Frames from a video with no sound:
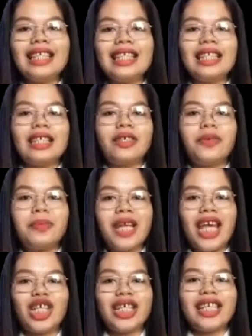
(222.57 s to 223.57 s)

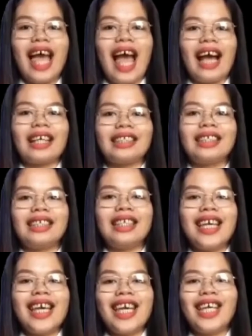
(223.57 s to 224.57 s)
Discrimination Act.
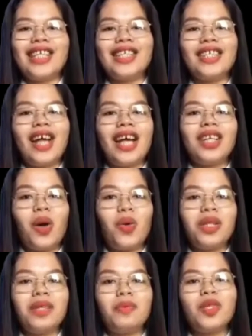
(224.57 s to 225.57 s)
It not
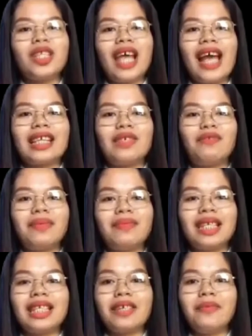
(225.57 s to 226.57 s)
only protects from
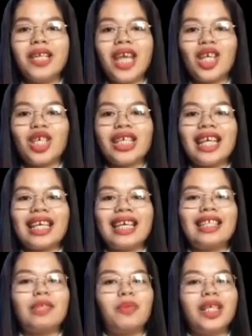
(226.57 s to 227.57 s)
discrimination
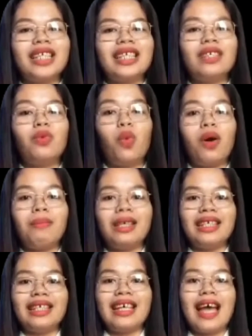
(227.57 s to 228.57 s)
against pregnant women,
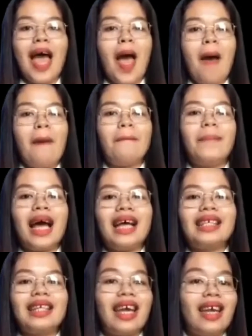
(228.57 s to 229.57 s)

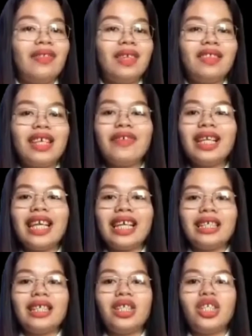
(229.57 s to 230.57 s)
but anything
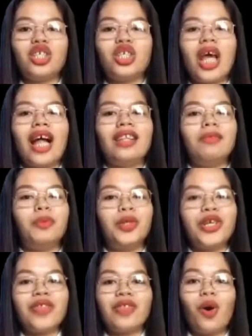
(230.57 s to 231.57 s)
related to
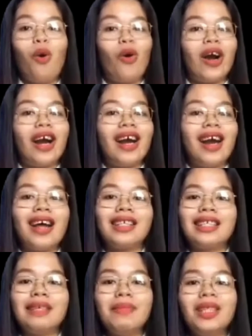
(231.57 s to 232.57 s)
childbirth or
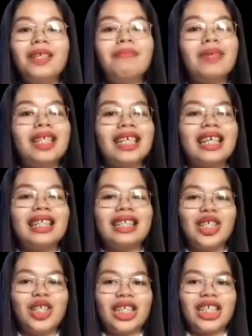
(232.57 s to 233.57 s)
similar medical
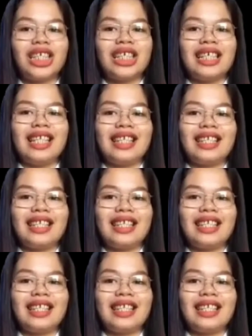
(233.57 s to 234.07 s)
conditions.